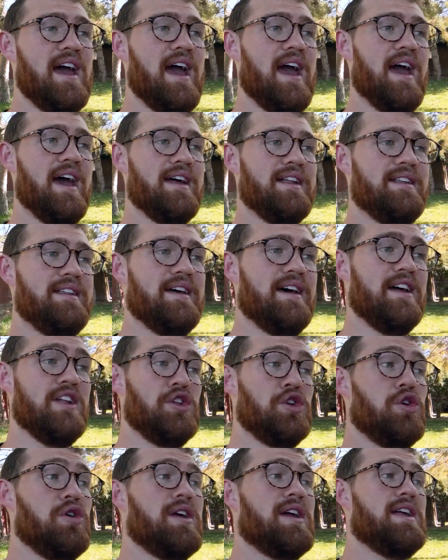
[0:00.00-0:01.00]
and
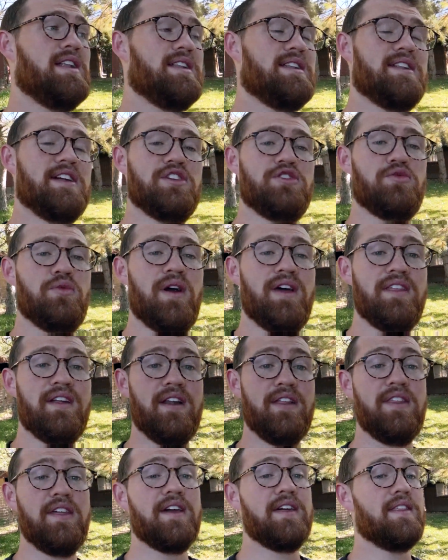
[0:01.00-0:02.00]
doing it in such a way that I
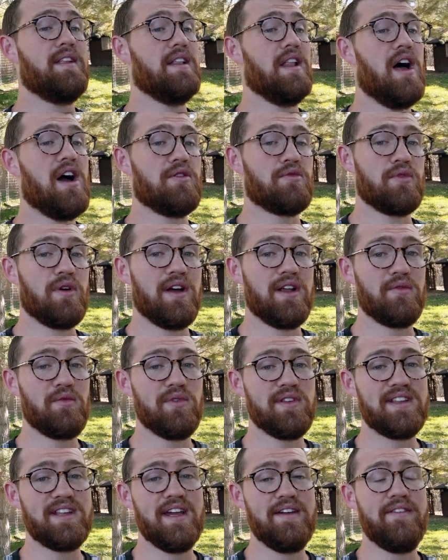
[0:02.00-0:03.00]
think in the long run will
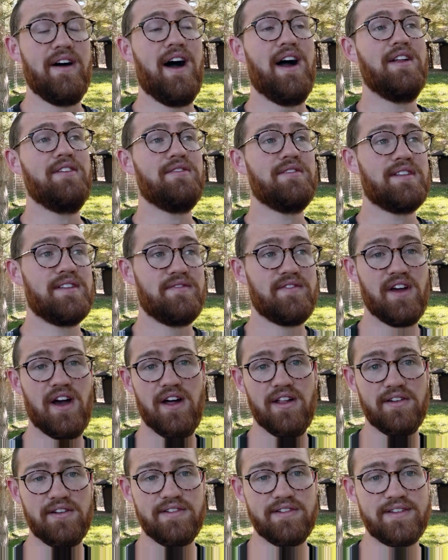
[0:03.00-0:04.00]
save hundreds of
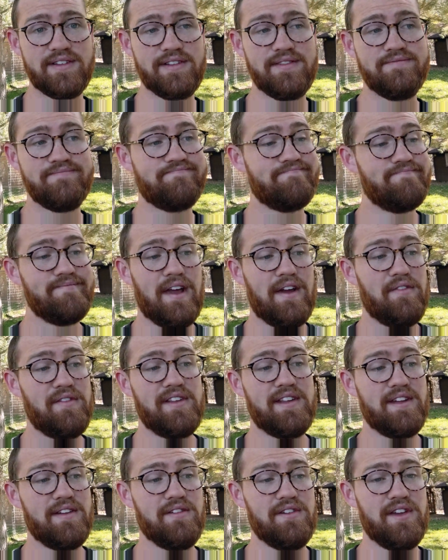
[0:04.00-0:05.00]
dollars every
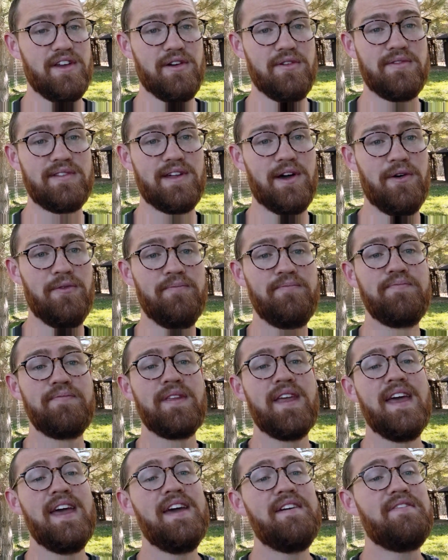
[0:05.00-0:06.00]
single year. So
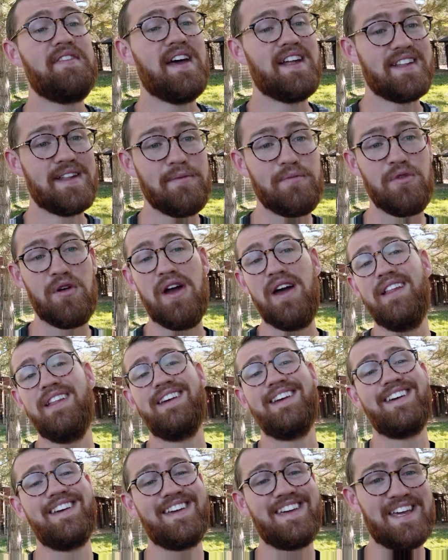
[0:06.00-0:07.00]
if that's up your
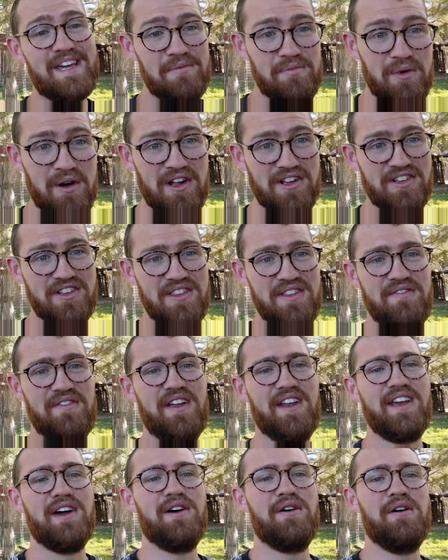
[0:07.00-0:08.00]
alley, keep watching the
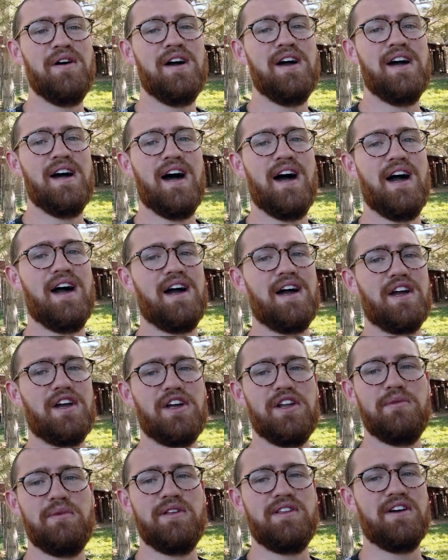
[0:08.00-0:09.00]
video. Going
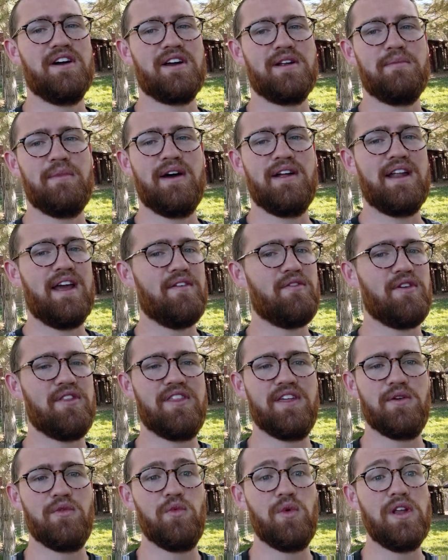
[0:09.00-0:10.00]
to be talking about
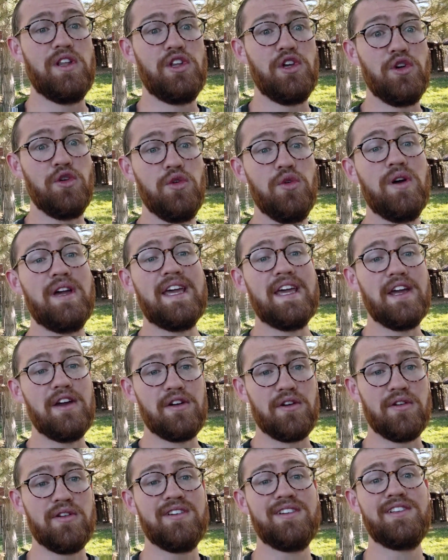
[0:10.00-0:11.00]
everything we do
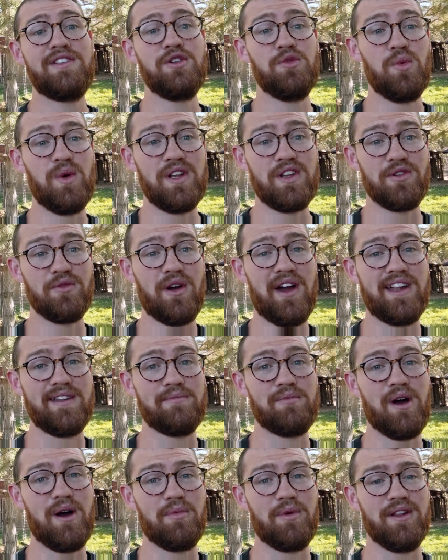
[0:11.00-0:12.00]
here to winterize
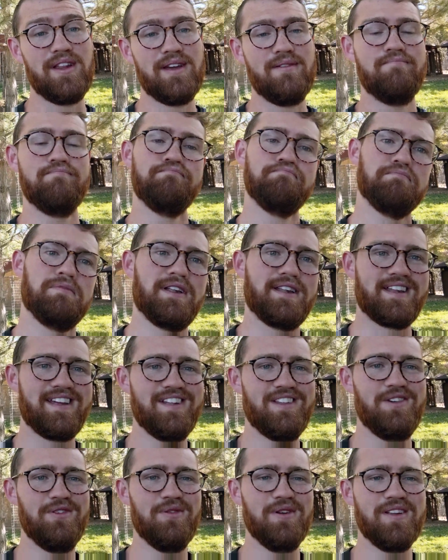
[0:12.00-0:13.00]
properly. Let's
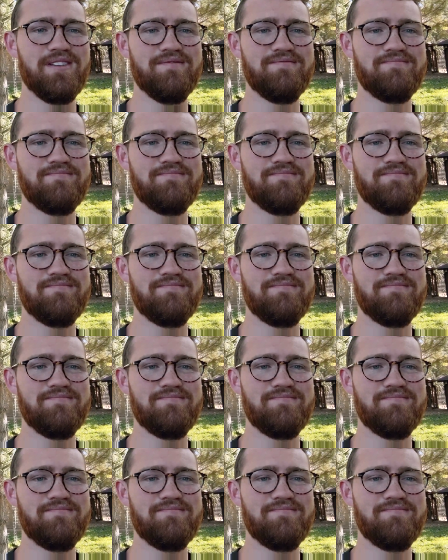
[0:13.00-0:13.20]
get to it.